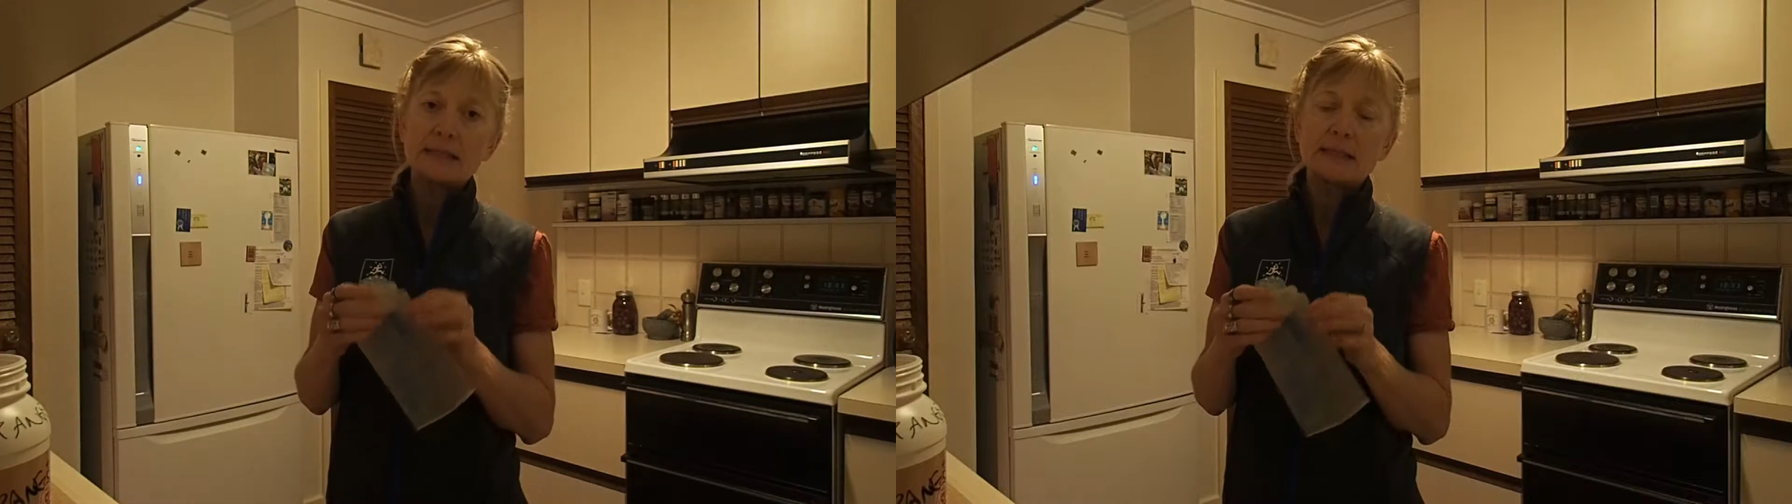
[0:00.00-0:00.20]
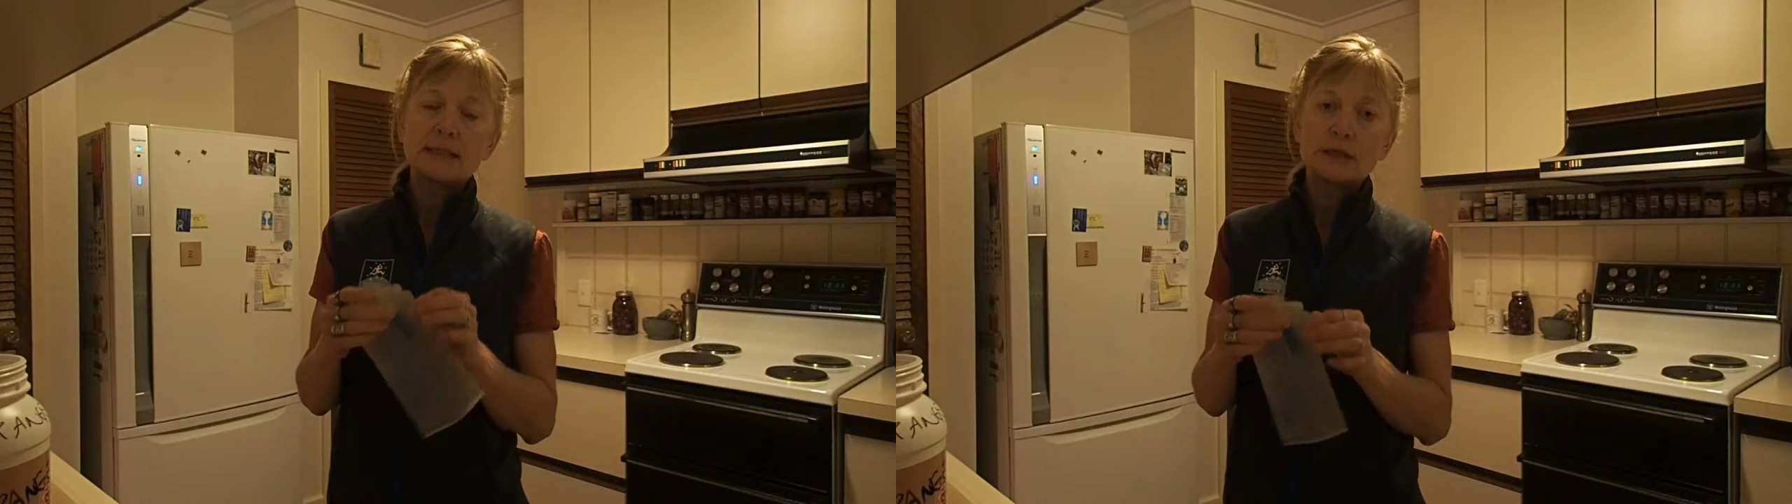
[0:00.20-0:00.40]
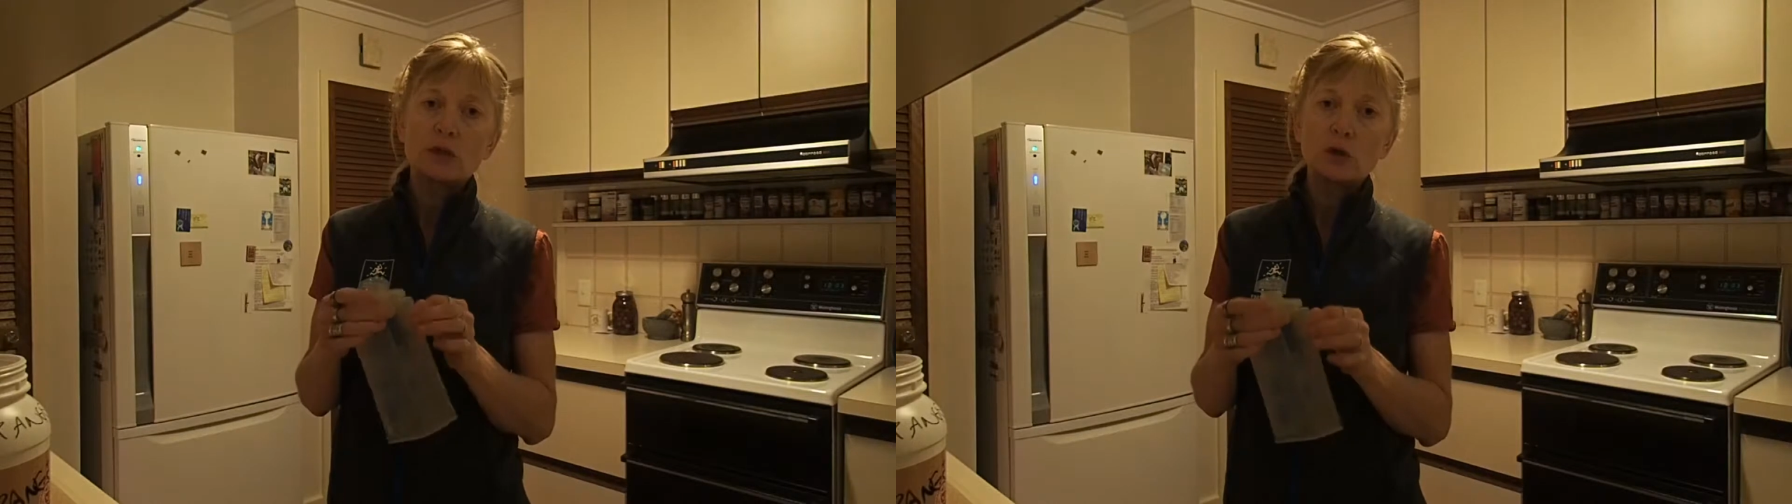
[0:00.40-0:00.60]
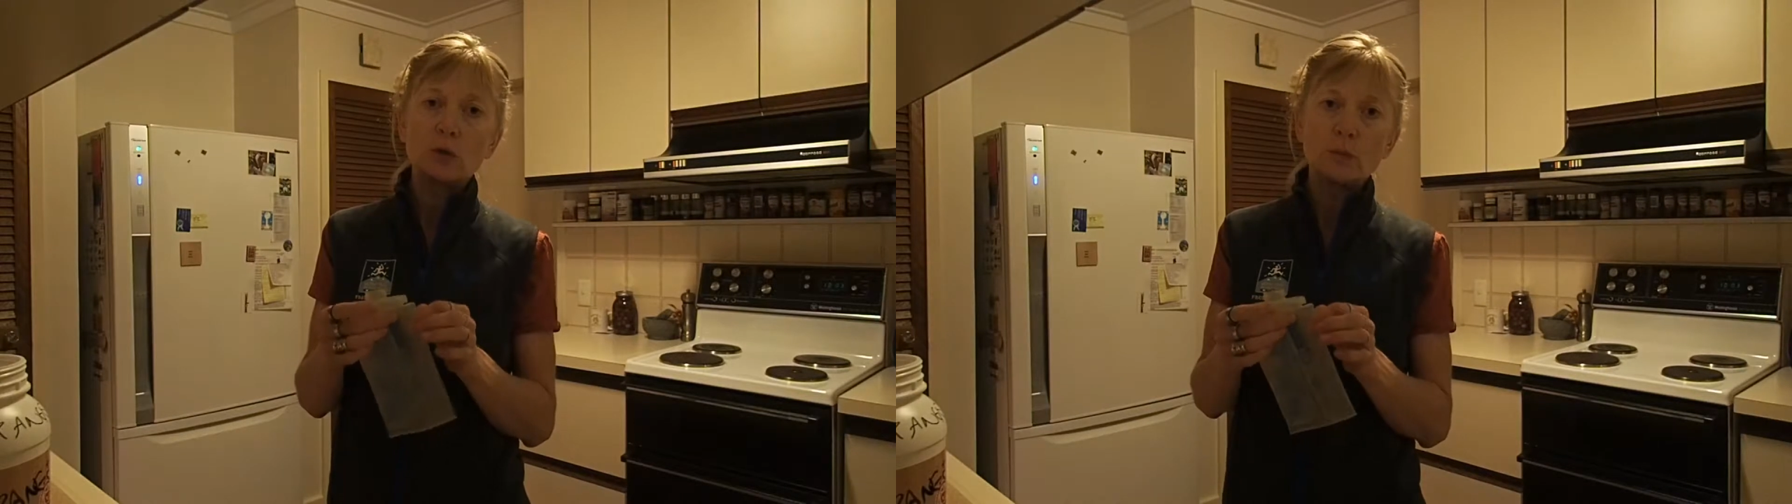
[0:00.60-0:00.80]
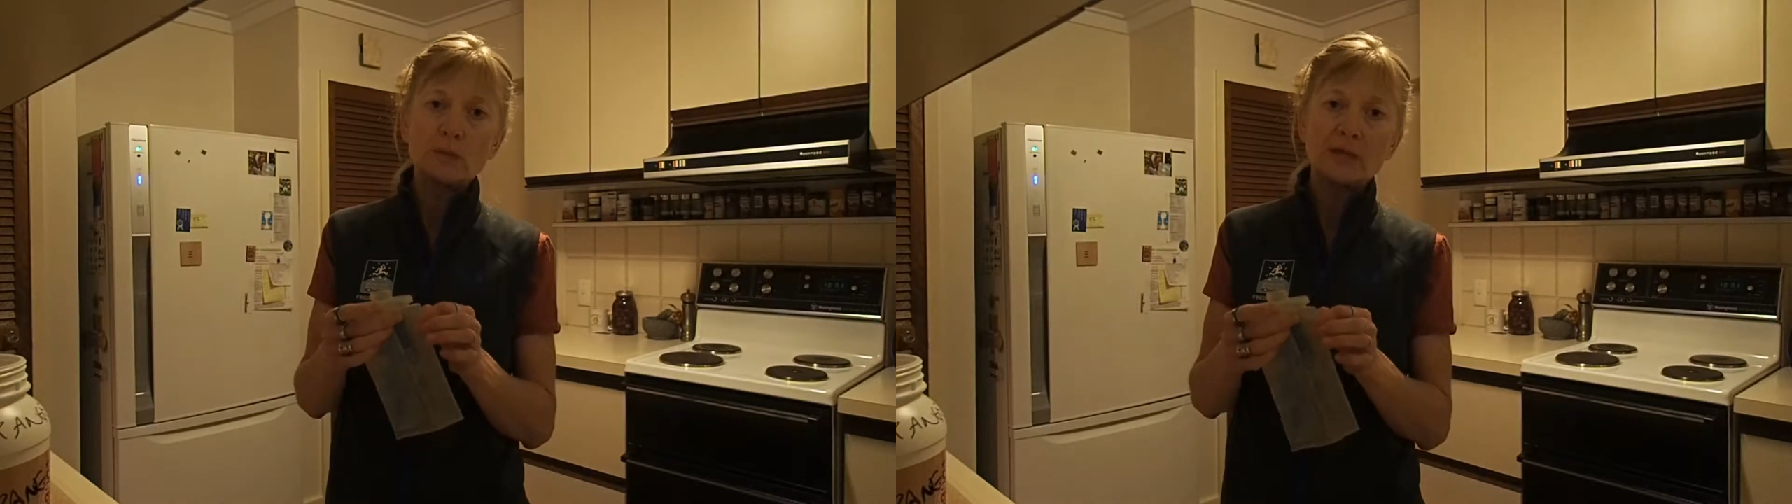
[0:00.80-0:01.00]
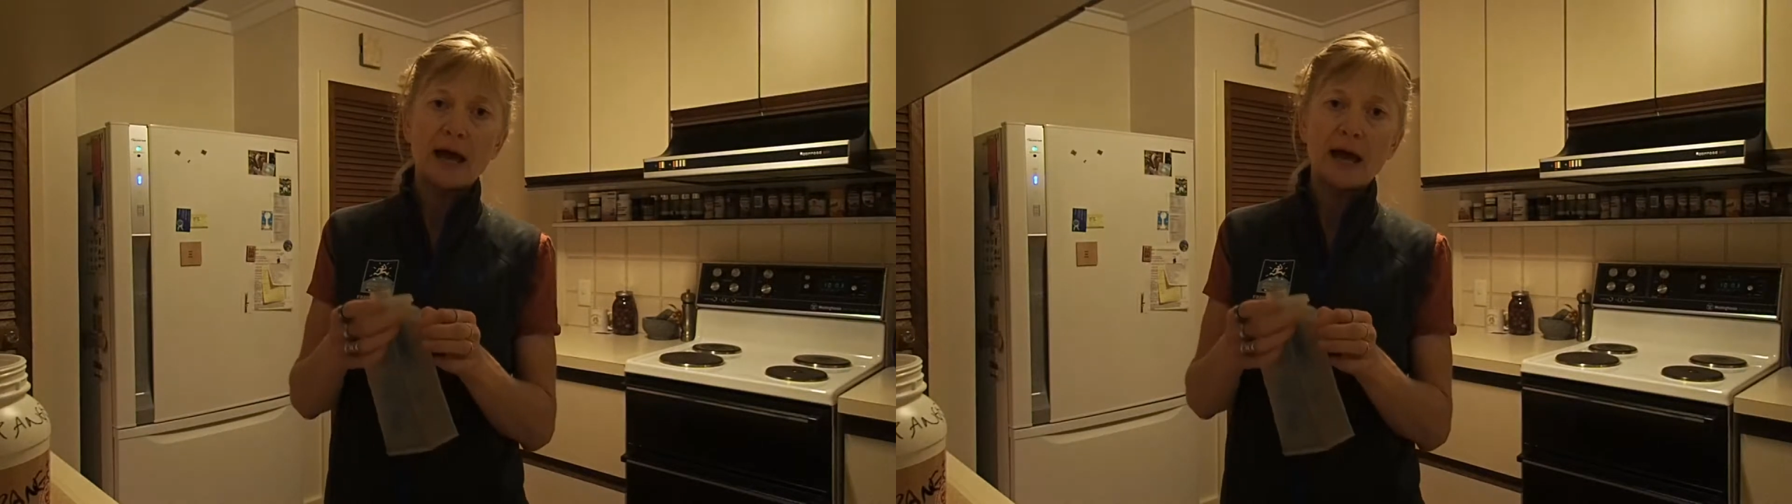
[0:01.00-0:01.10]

scoops